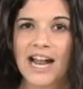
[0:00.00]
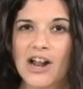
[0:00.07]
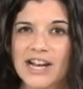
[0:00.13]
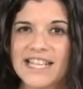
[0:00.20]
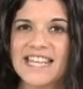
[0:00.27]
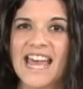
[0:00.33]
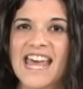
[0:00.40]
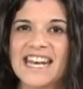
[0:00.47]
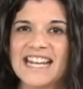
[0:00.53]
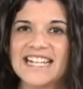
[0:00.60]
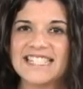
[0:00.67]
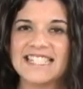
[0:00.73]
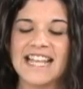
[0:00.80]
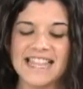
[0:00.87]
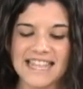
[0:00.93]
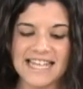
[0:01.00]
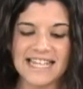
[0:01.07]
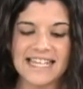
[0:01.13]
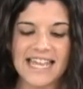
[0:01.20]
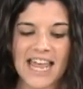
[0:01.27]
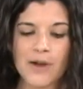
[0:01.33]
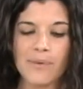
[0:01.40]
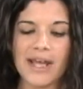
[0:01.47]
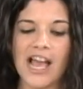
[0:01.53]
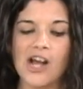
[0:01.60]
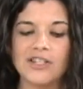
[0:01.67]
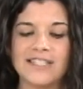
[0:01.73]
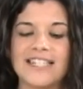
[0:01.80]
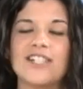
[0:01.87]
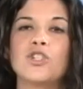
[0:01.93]
out again. It's the Gateway
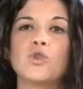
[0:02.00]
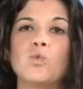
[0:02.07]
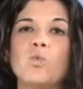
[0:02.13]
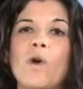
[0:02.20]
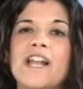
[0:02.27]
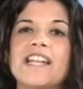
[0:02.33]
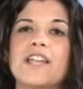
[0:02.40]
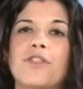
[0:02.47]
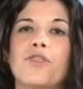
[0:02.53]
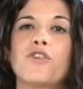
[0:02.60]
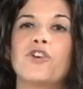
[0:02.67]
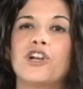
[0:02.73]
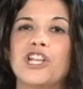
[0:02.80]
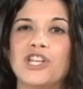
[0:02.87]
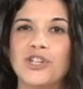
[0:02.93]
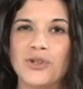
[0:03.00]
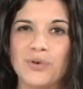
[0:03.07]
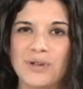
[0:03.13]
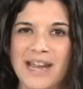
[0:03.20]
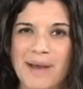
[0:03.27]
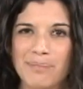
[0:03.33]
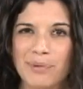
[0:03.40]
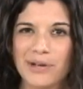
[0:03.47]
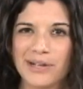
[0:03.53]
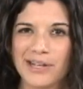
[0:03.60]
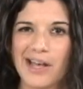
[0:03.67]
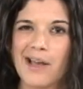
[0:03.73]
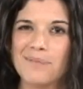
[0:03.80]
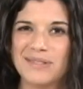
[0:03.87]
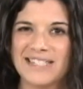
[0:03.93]
L T twenty thirty U netbook.
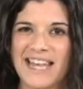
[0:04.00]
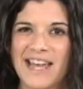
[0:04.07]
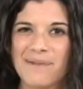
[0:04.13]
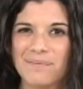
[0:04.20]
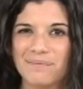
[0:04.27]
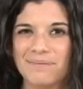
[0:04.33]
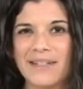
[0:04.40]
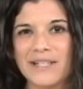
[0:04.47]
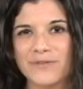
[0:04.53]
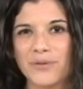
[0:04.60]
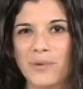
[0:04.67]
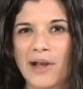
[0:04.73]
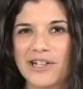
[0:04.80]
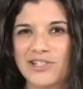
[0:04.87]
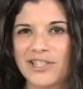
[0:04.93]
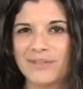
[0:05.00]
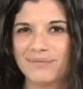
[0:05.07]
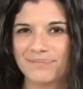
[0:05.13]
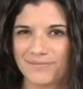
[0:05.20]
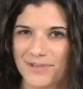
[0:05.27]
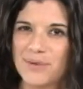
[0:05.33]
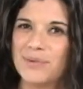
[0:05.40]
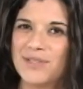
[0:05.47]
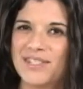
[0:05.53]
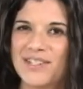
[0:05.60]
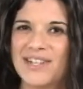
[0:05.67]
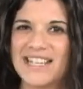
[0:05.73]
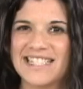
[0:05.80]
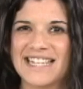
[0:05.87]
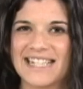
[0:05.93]
I'm Sam, thanks for watching, and we'll see
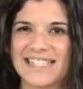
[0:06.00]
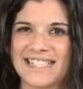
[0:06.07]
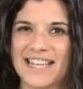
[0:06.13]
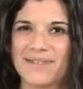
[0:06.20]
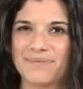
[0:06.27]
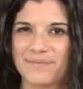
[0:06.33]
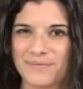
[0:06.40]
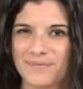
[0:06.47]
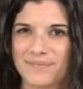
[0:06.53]
you guys next time.